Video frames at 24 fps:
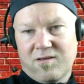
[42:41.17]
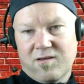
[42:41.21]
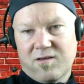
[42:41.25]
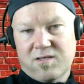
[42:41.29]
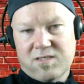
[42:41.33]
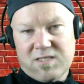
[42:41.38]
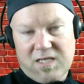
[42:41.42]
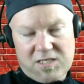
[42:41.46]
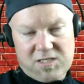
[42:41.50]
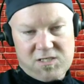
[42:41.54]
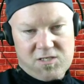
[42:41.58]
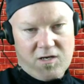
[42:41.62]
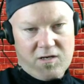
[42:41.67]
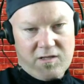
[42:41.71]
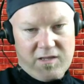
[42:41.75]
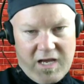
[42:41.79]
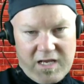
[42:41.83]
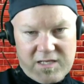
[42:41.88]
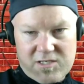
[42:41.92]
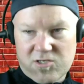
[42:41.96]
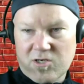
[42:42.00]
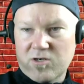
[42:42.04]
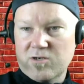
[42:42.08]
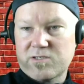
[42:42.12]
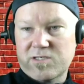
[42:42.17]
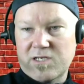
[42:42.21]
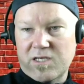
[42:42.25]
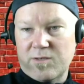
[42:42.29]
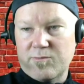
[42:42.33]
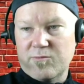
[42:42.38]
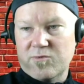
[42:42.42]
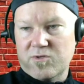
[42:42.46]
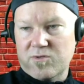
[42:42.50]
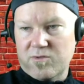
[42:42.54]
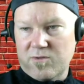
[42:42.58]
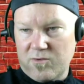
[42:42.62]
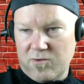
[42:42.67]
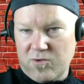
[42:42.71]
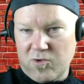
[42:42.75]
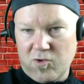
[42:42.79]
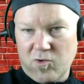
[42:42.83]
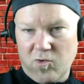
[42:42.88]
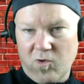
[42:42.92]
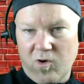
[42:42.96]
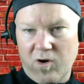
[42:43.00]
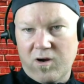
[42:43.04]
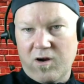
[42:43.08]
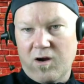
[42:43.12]
because that's her team, the New
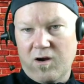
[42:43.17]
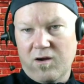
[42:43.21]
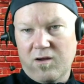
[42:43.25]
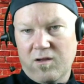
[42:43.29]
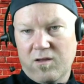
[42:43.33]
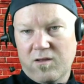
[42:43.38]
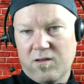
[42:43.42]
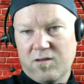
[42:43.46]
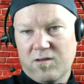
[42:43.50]
Yorker.